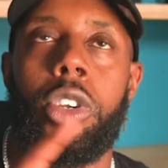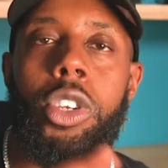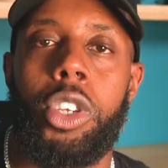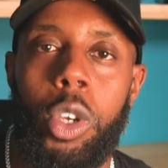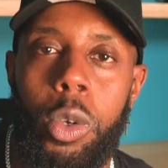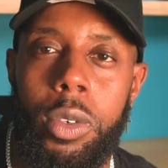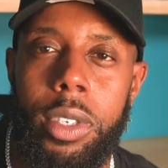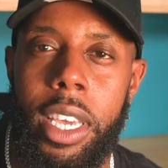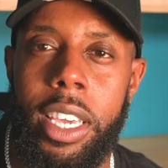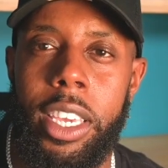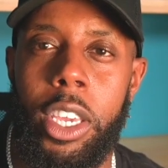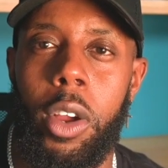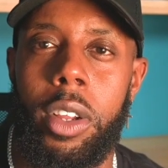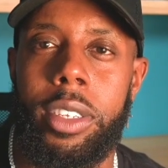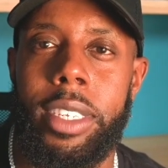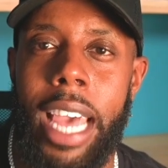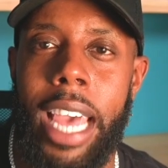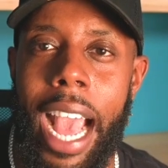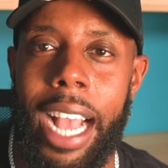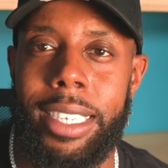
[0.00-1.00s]
reducing
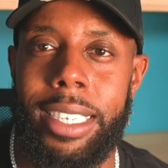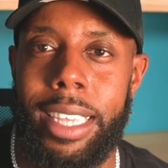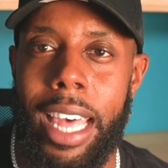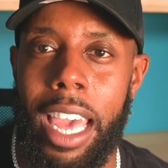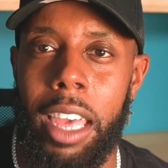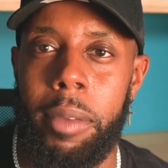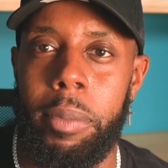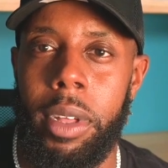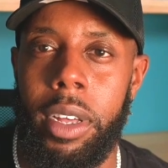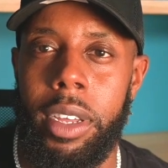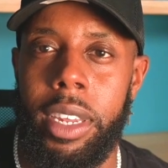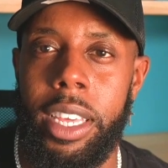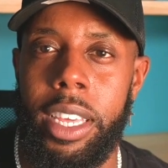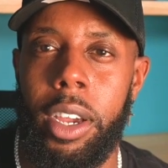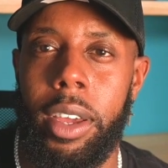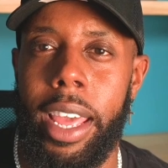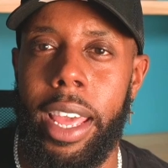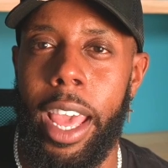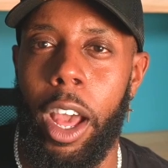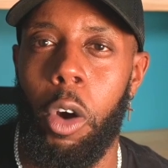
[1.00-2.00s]
your tax liability
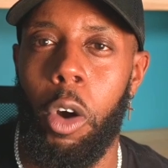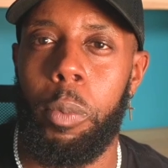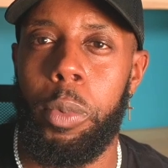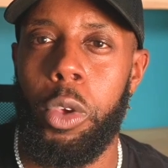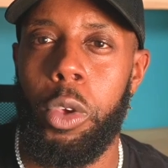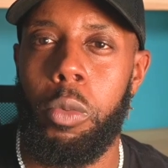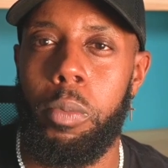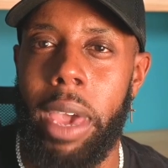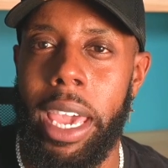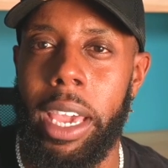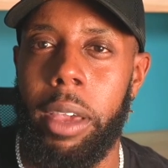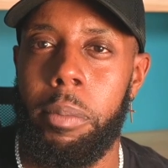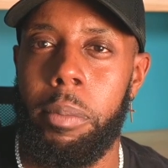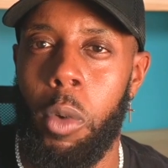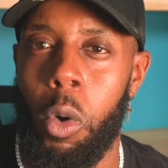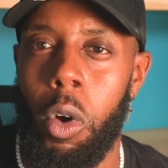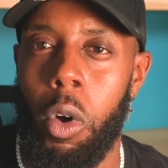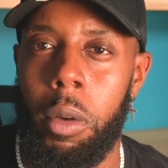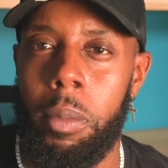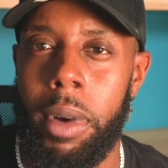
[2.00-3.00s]
gonna help you make
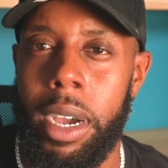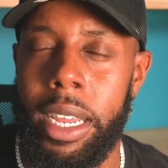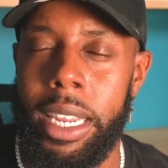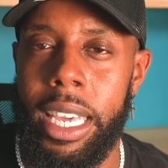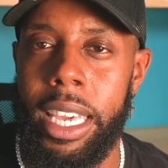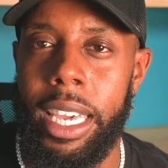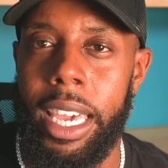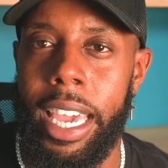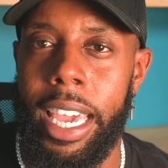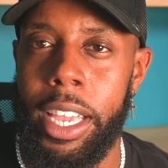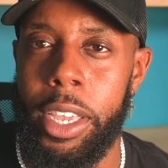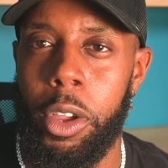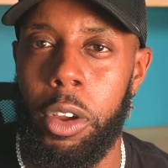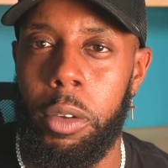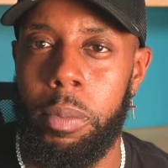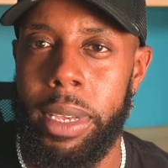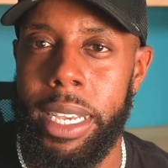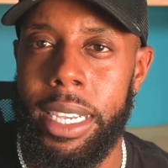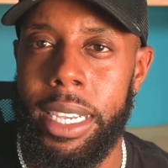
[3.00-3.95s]
more money in your